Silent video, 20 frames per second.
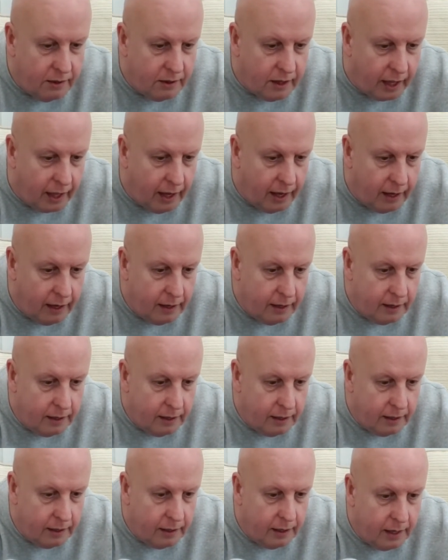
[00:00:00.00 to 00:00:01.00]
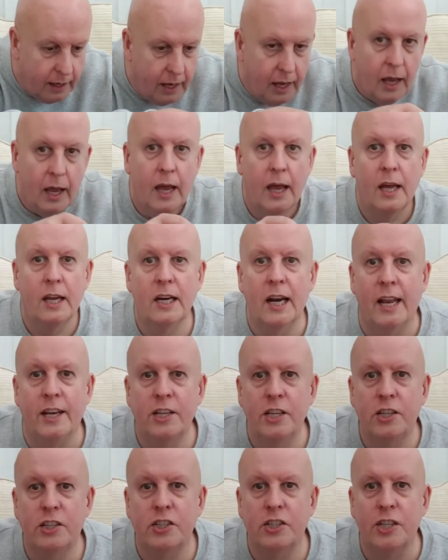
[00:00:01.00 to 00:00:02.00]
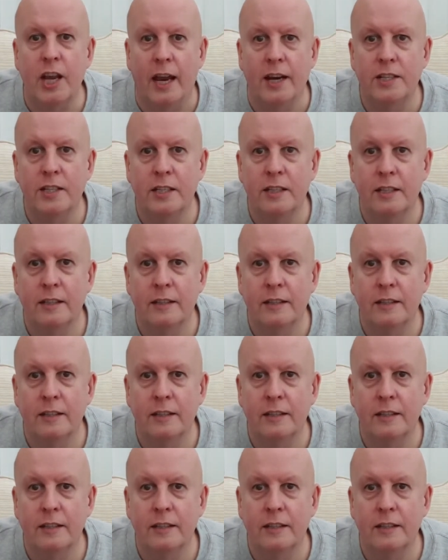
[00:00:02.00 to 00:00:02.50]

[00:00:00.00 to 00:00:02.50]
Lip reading: there and let it set.